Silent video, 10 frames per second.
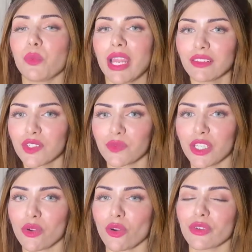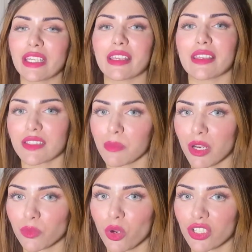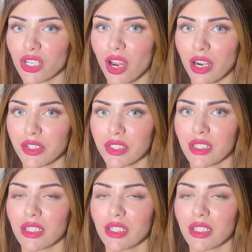while this video already is about watch hours